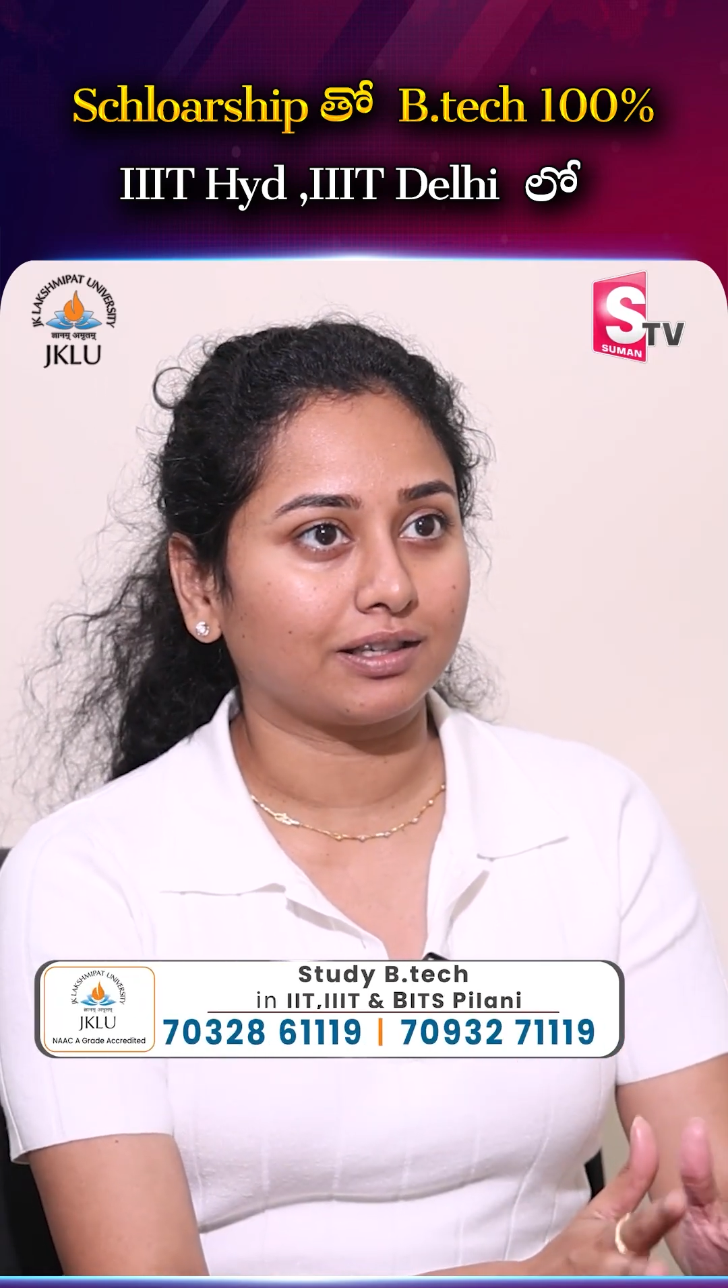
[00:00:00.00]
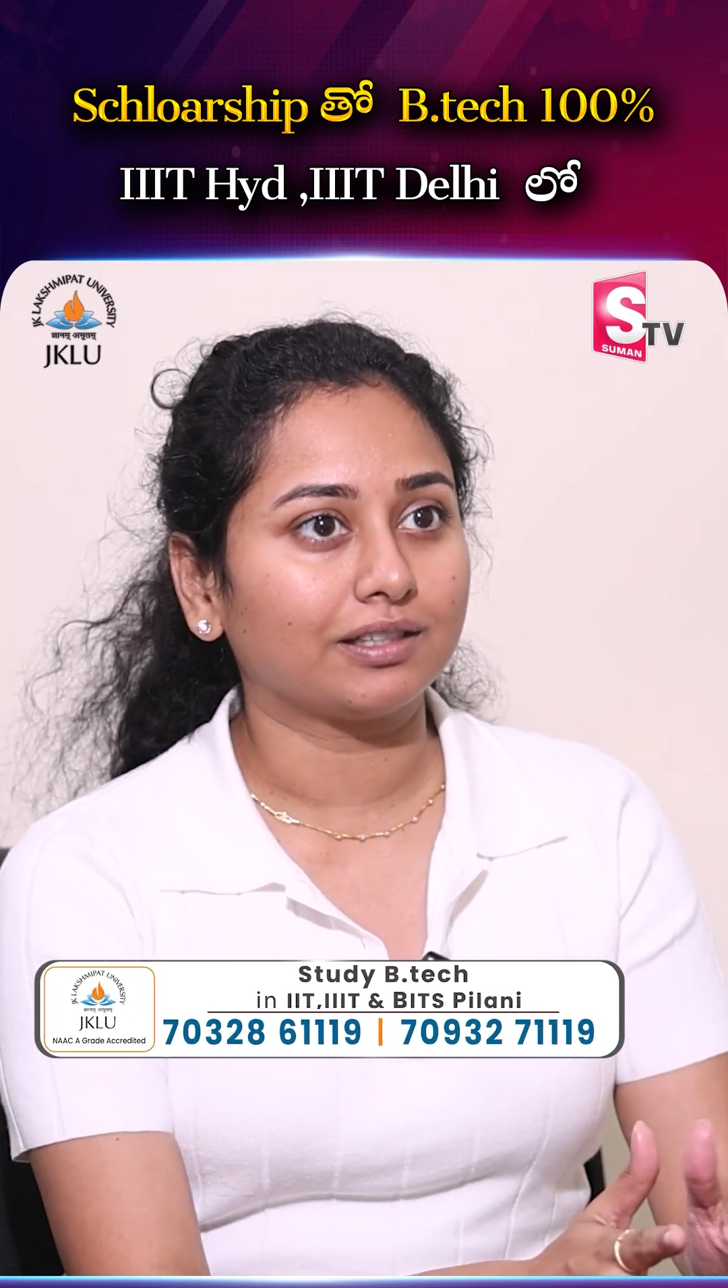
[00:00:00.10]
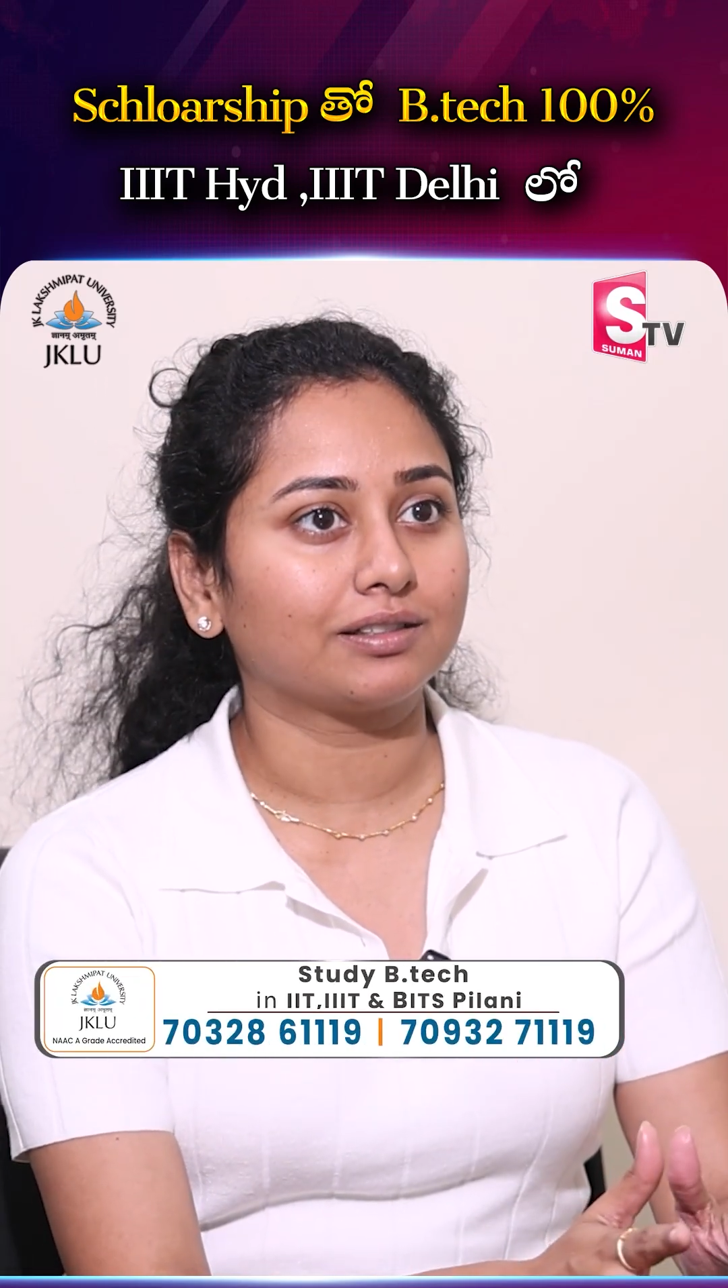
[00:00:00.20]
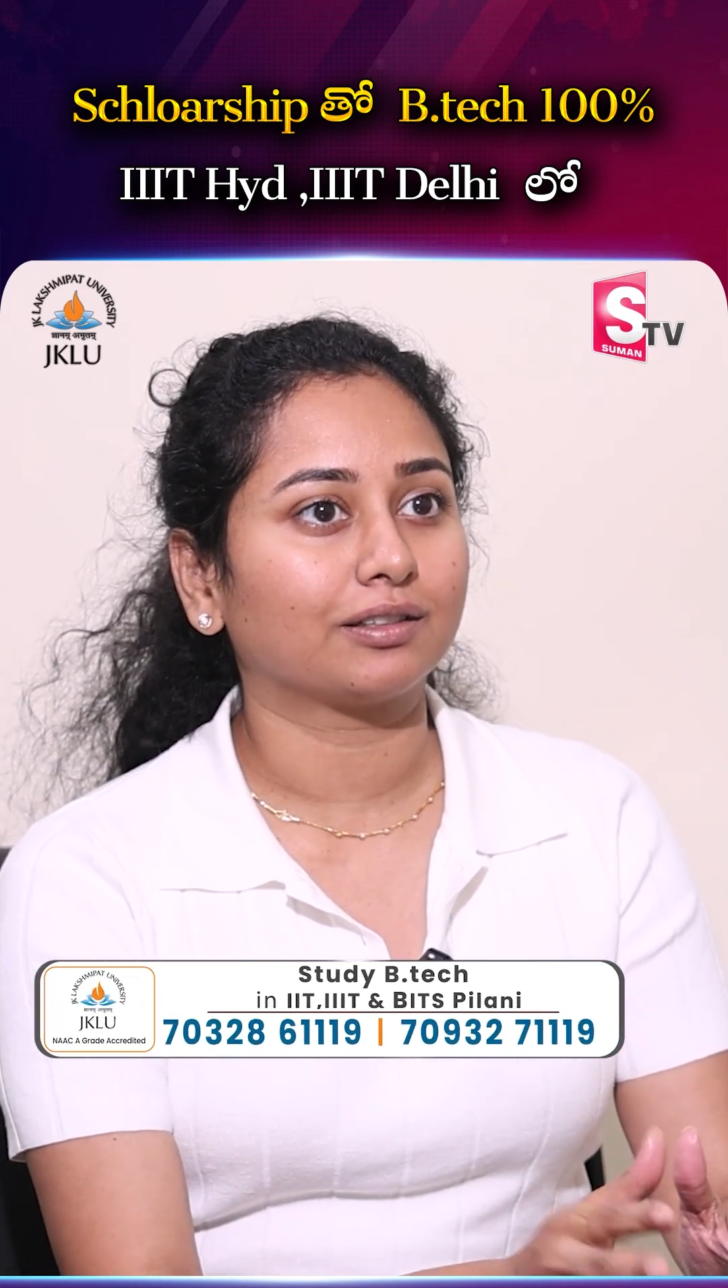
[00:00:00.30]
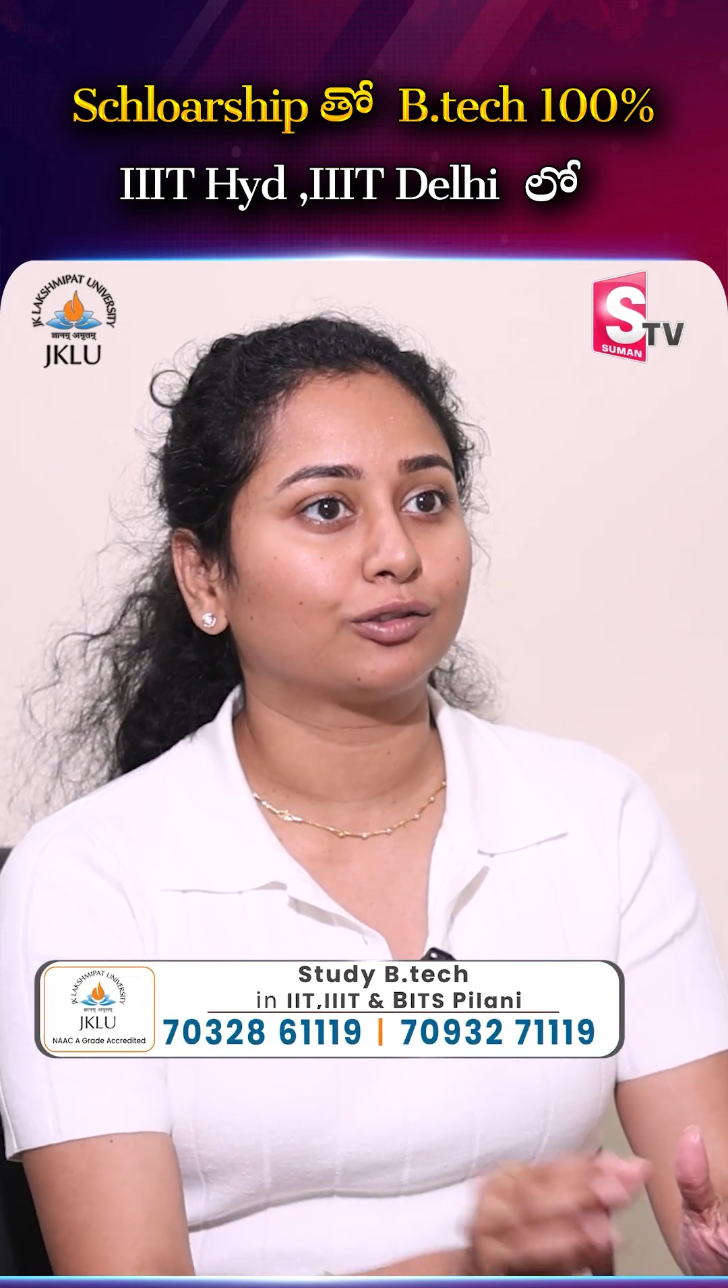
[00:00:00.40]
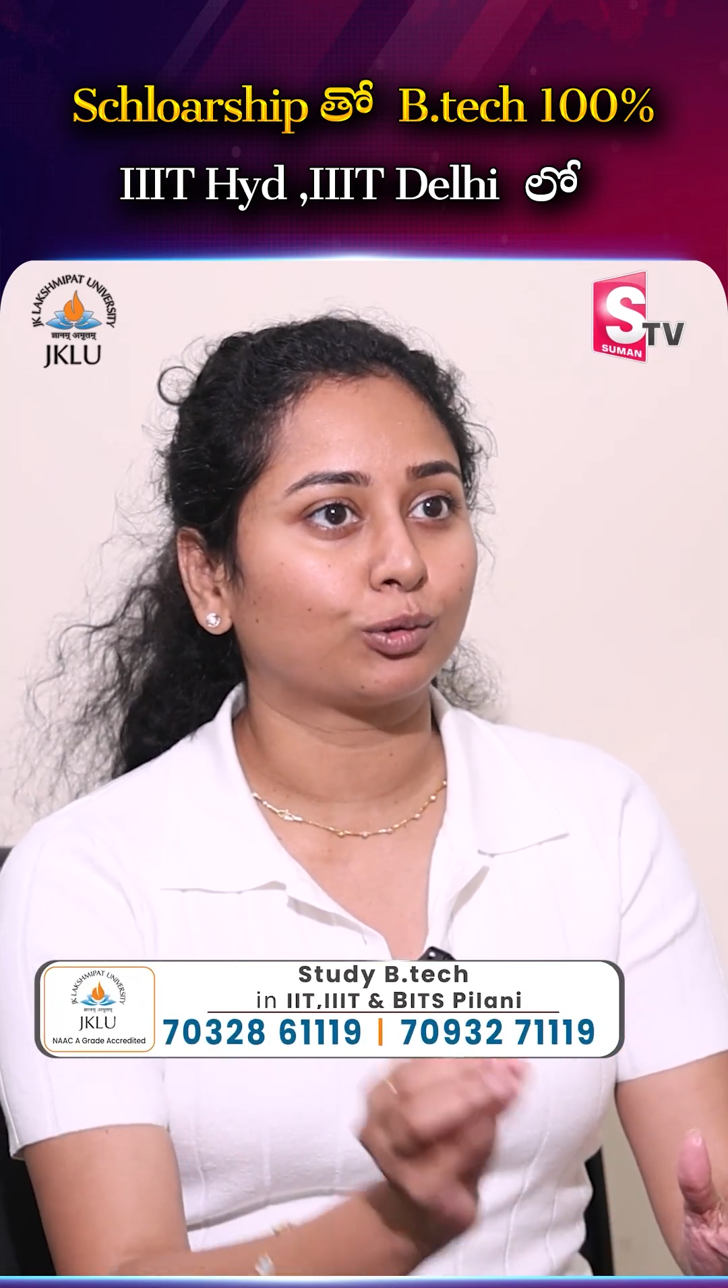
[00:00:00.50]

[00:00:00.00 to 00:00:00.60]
is